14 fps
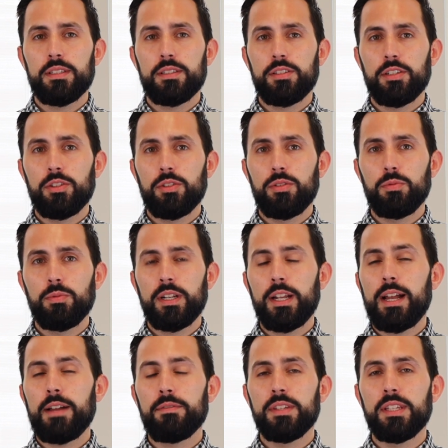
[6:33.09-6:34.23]
It's a
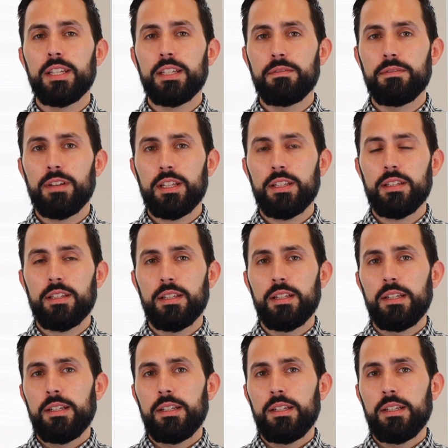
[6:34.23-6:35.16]
2.5-day event.